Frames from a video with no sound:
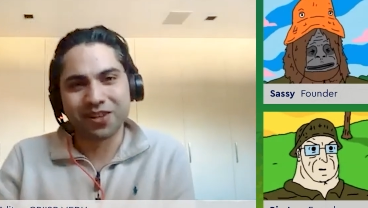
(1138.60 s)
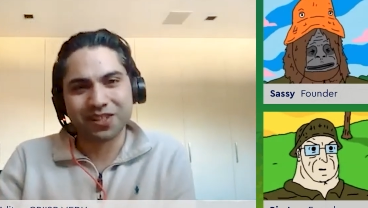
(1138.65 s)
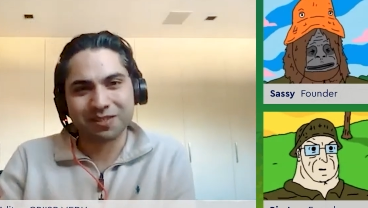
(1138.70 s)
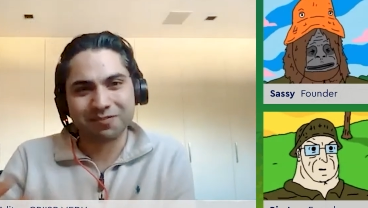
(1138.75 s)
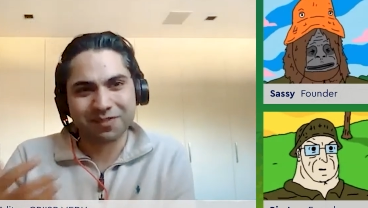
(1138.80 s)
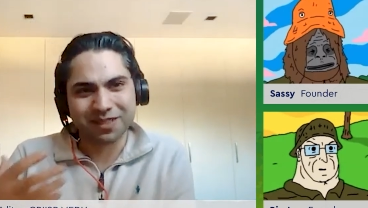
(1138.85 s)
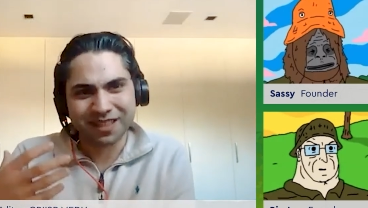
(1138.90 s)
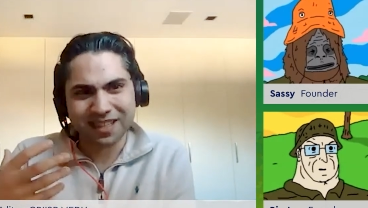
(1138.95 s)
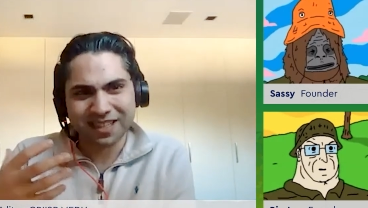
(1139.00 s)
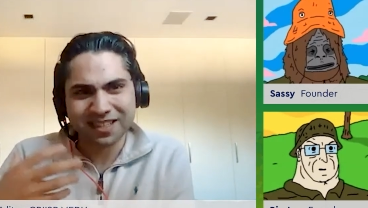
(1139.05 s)
Speaker 1: of
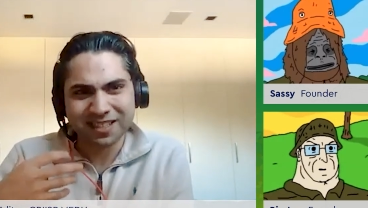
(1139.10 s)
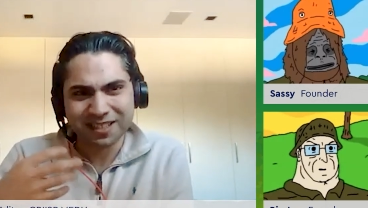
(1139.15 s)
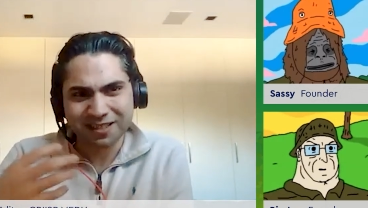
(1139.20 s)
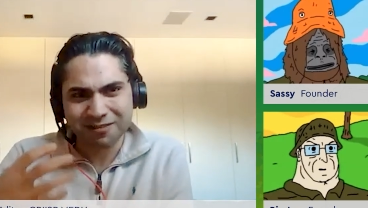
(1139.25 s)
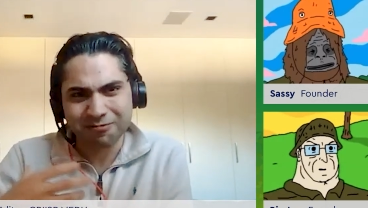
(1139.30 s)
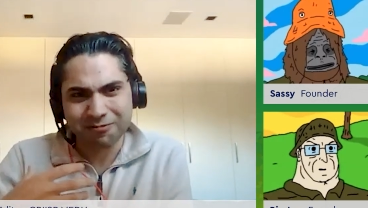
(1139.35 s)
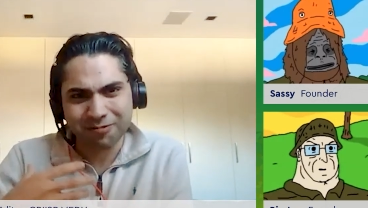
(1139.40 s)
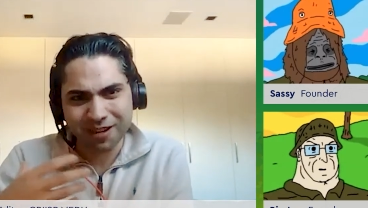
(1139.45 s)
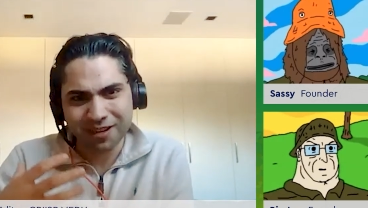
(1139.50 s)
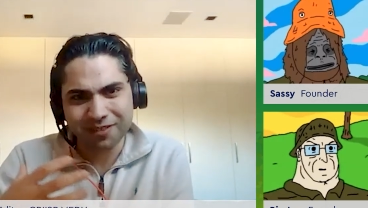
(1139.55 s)
ownership, there's
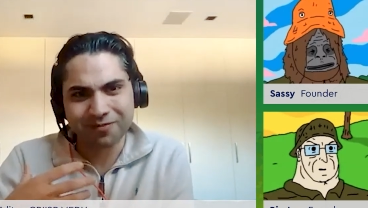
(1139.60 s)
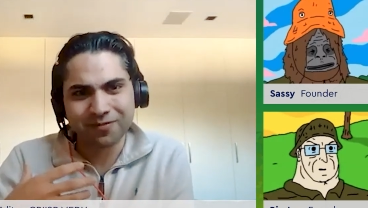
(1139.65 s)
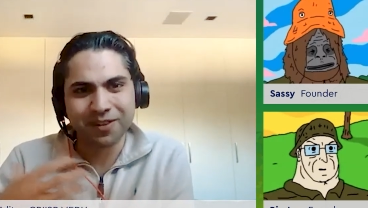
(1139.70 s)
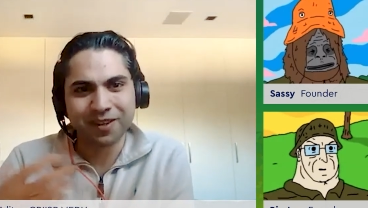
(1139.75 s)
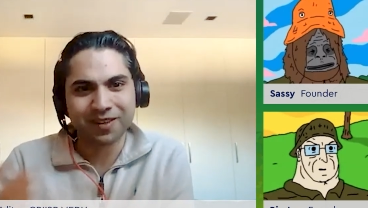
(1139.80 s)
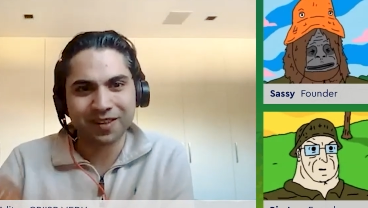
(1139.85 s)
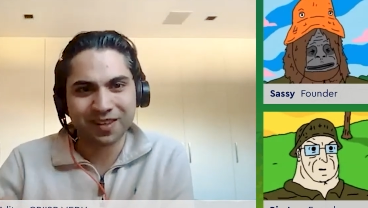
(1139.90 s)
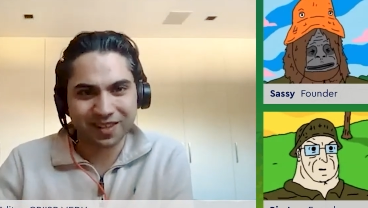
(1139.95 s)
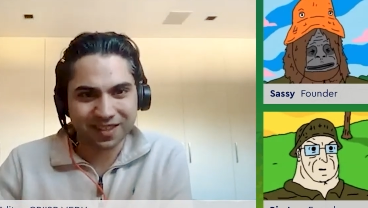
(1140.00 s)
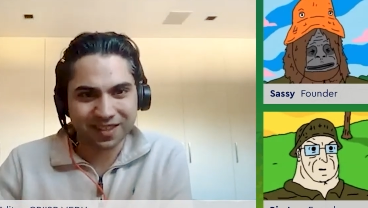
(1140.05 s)
actually a
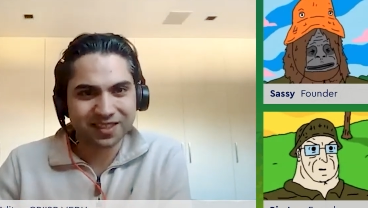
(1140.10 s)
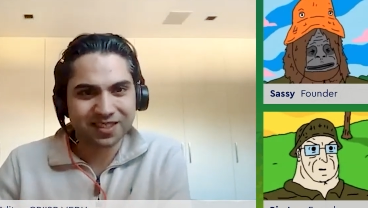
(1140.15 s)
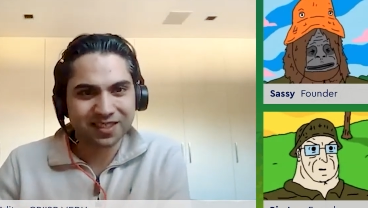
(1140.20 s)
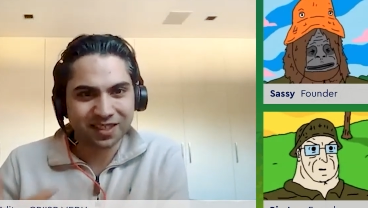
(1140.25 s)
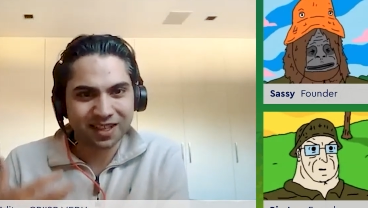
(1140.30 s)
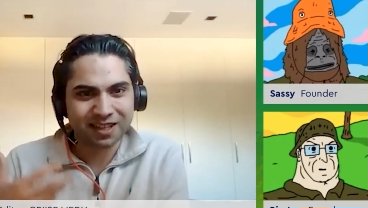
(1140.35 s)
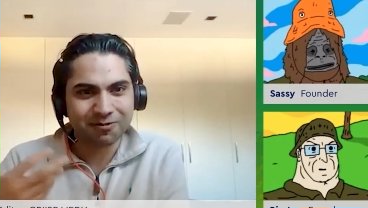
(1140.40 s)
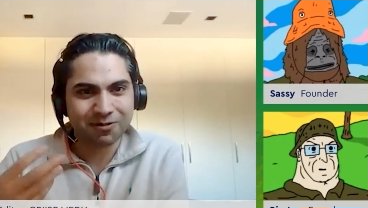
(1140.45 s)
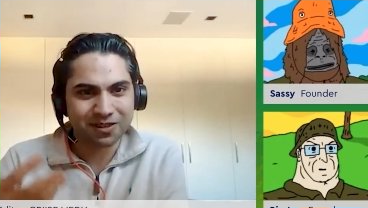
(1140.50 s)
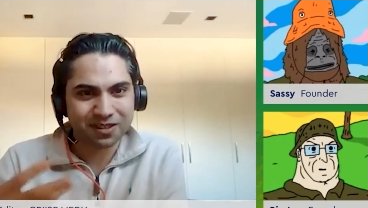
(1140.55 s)
weird
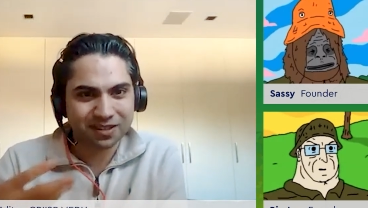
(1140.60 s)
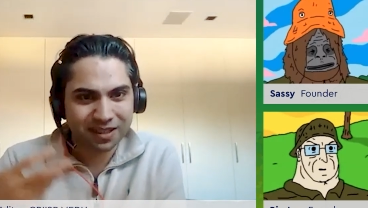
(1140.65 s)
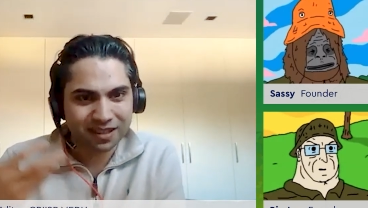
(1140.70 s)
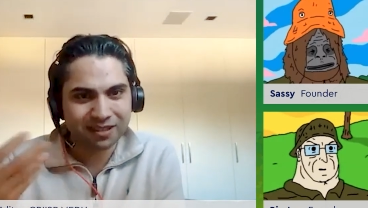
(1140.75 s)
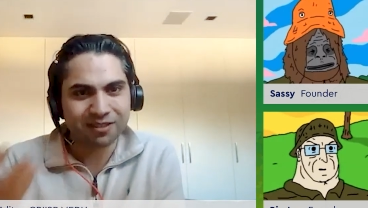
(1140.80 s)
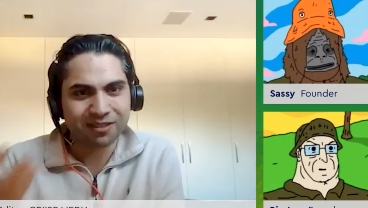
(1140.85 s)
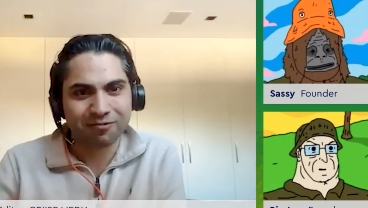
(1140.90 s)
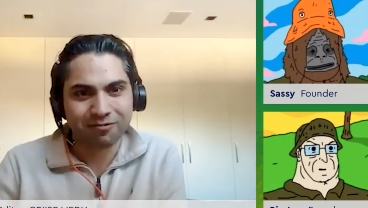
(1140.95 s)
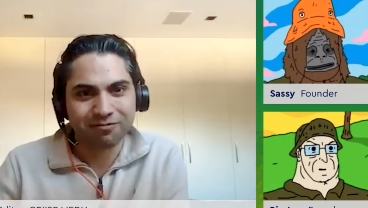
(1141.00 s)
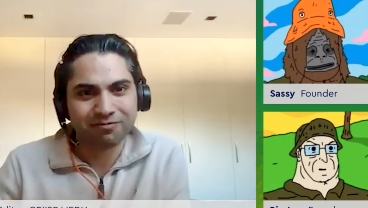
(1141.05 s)
feeling inside
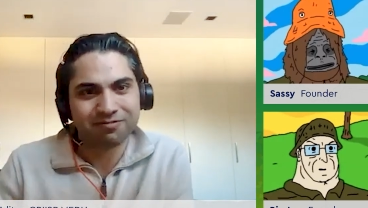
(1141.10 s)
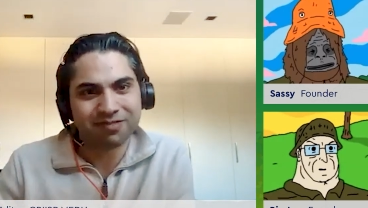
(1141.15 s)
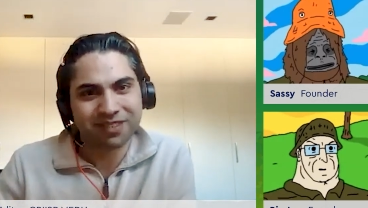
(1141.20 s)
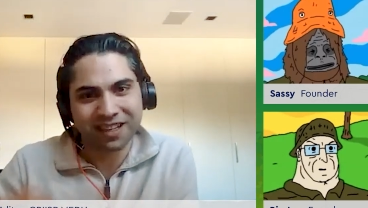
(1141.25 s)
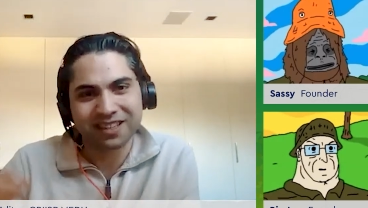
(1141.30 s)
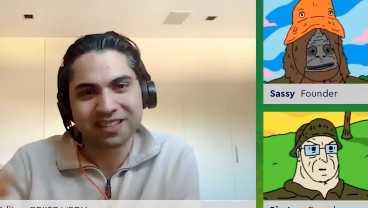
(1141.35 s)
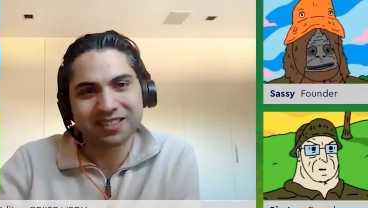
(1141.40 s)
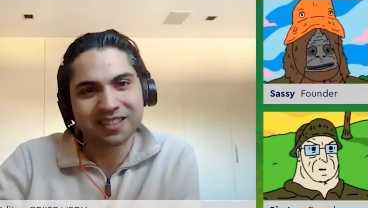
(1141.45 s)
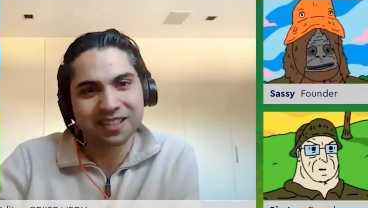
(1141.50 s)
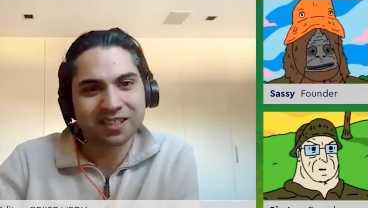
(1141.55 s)
where it's like, oh,
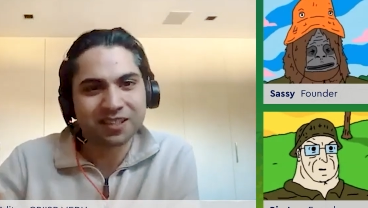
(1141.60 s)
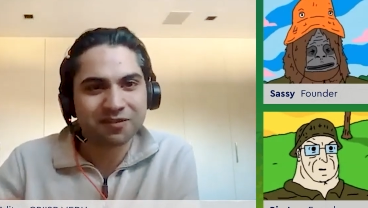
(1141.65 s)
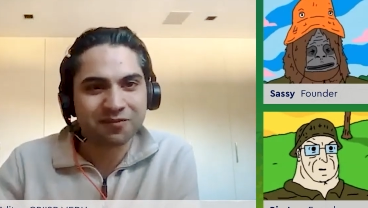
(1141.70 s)
okay,